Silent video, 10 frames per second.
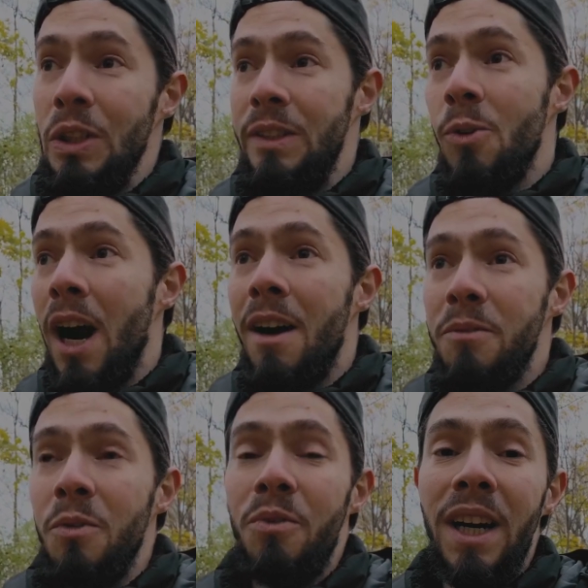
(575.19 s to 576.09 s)
you
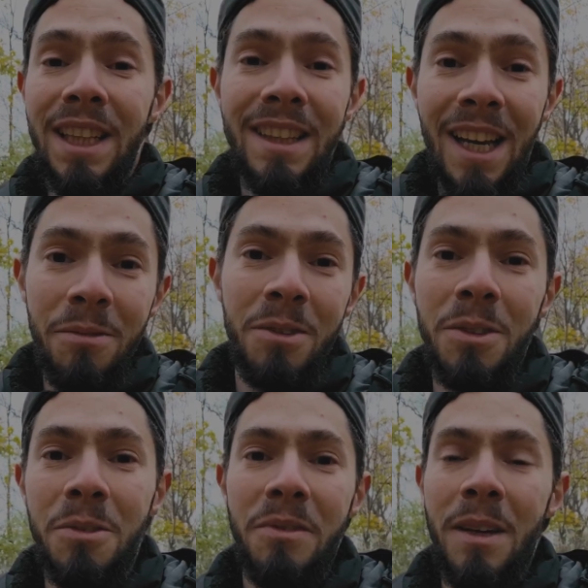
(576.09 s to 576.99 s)
have to find time for
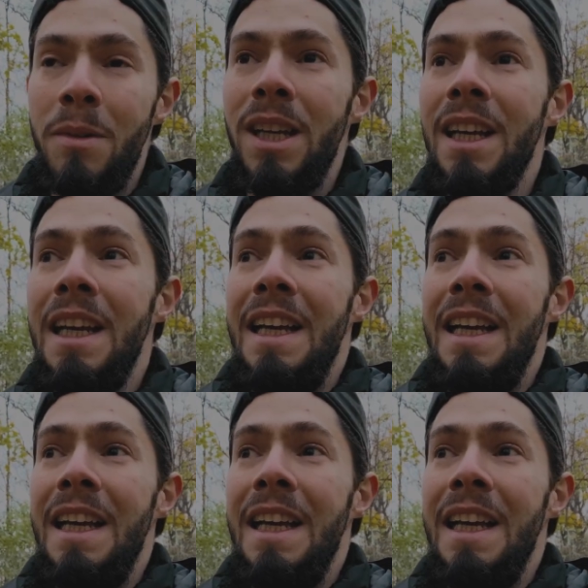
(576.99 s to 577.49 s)
your family